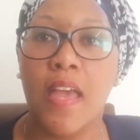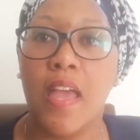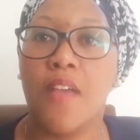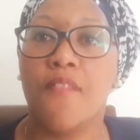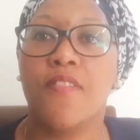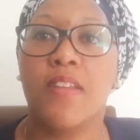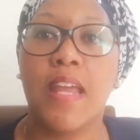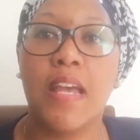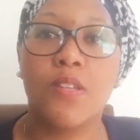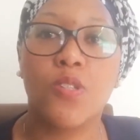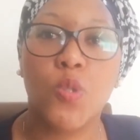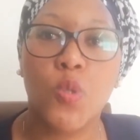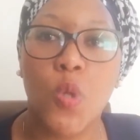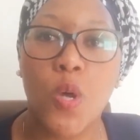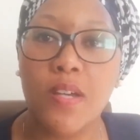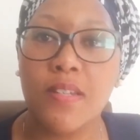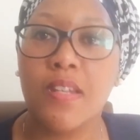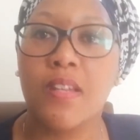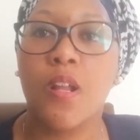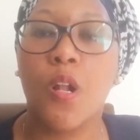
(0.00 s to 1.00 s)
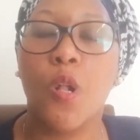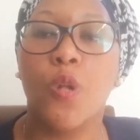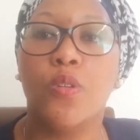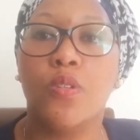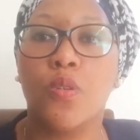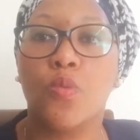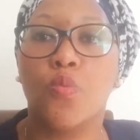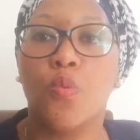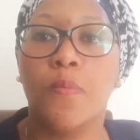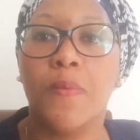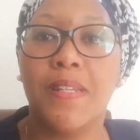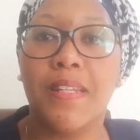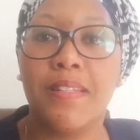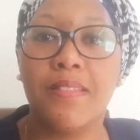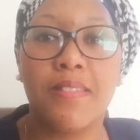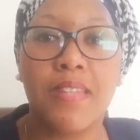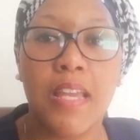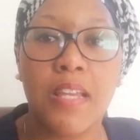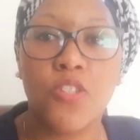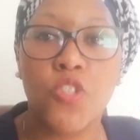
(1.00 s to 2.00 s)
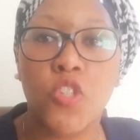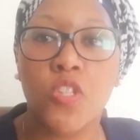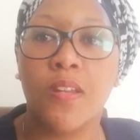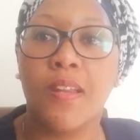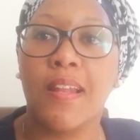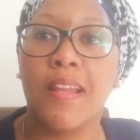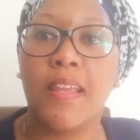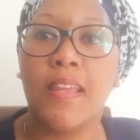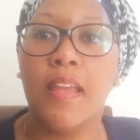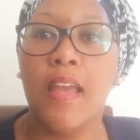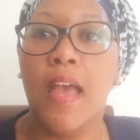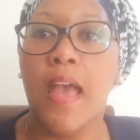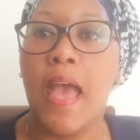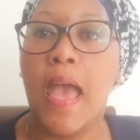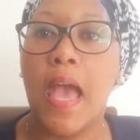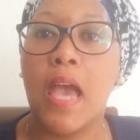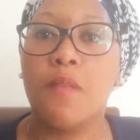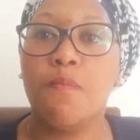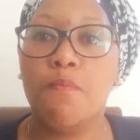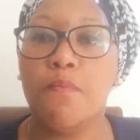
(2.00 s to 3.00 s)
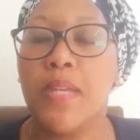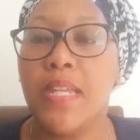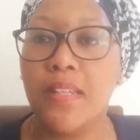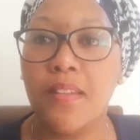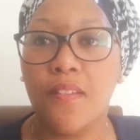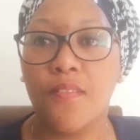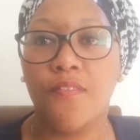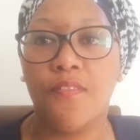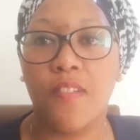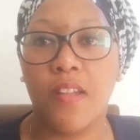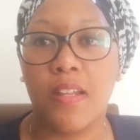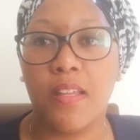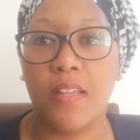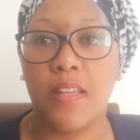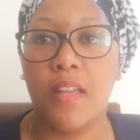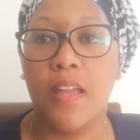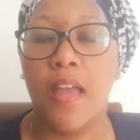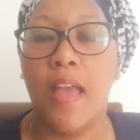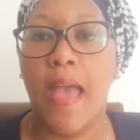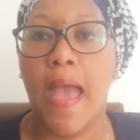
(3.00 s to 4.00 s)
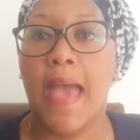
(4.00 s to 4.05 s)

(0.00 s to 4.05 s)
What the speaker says: if it has not included women intentionally and meaningfully.